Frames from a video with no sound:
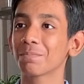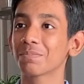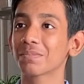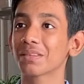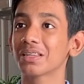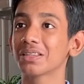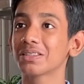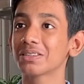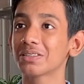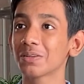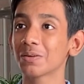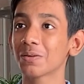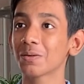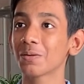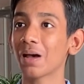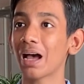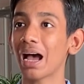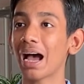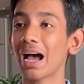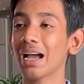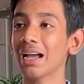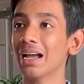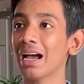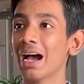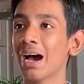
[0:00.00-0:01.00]
So
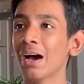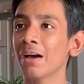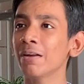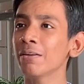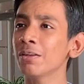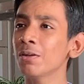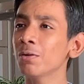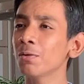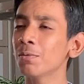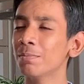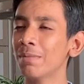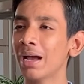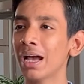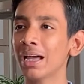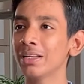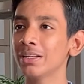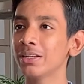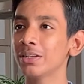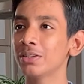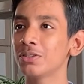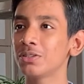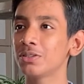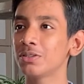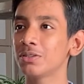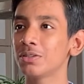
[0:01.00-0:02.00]
how do you
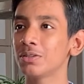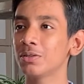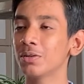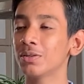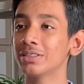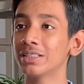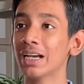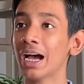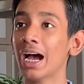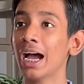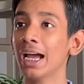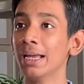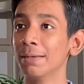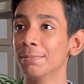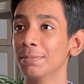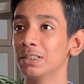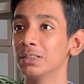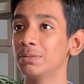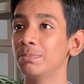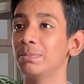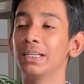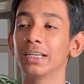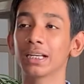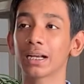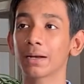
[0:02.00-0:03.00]
manage your time as
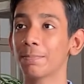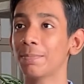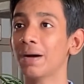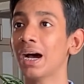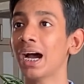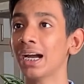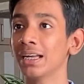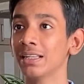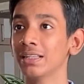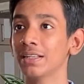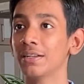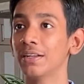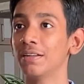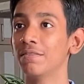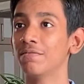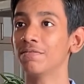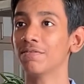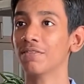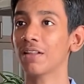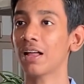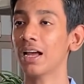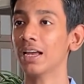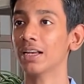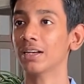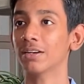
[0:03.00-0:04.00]
being a pilot and
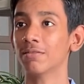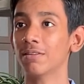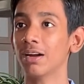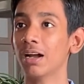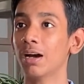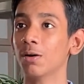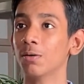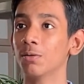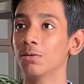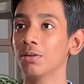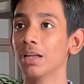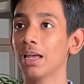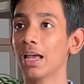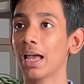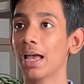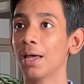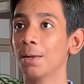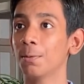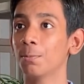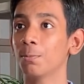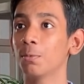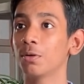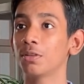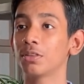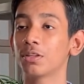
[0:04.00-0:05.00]
flying around
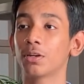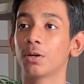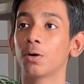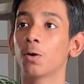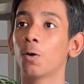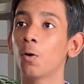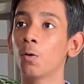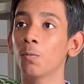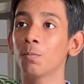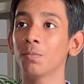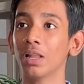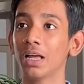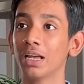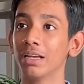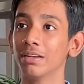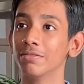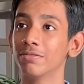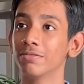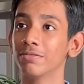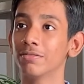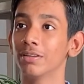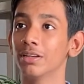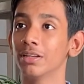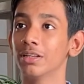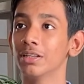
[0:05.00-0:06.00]
and with your home life?
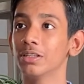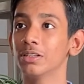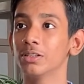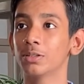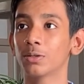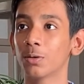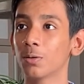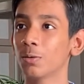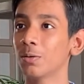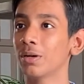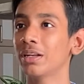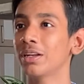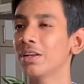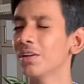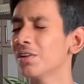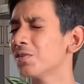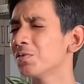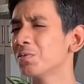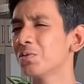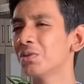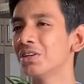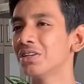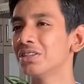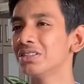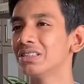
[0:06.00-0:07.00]
So in other
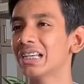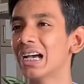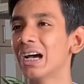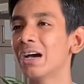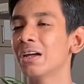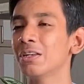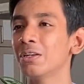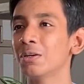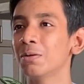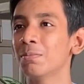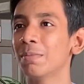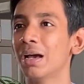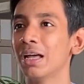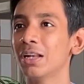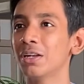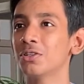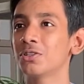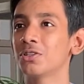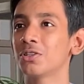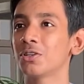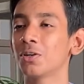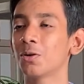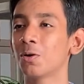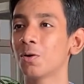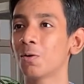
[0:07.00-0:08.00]
words, how do you manage
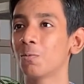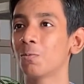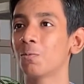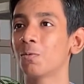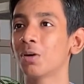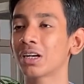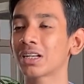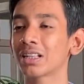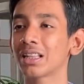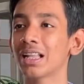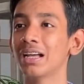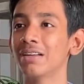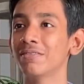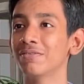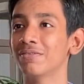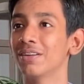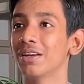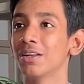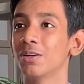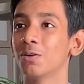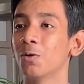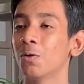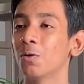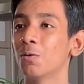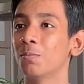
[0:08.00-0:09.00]
your work life and
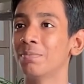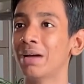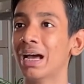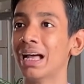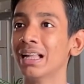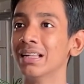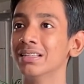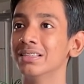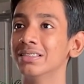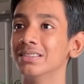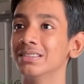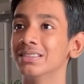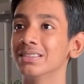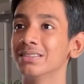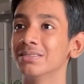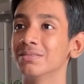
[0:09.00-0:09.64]
home balance?